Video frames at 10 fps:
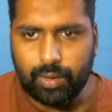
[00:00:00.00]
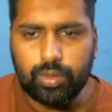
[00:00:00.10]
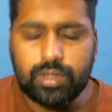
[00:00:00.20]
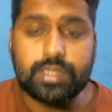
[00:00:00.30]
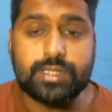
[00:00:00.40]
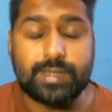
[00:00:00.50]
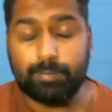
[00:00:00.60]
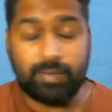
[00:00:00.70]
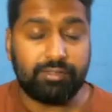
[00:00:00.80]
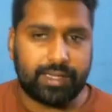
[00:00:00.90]
root
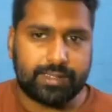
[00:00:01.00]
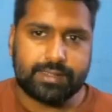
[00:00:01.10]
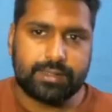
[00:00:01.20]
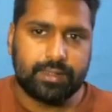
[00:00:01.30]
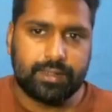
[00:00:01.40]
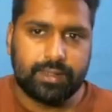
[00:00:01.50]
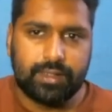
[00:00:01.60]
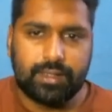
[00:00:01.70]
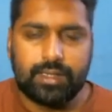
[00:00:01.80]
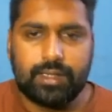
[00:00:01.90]
simplifies.
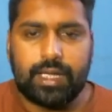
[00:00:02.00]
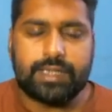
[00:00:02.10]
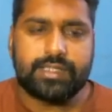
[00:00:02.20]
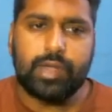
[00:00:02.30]
And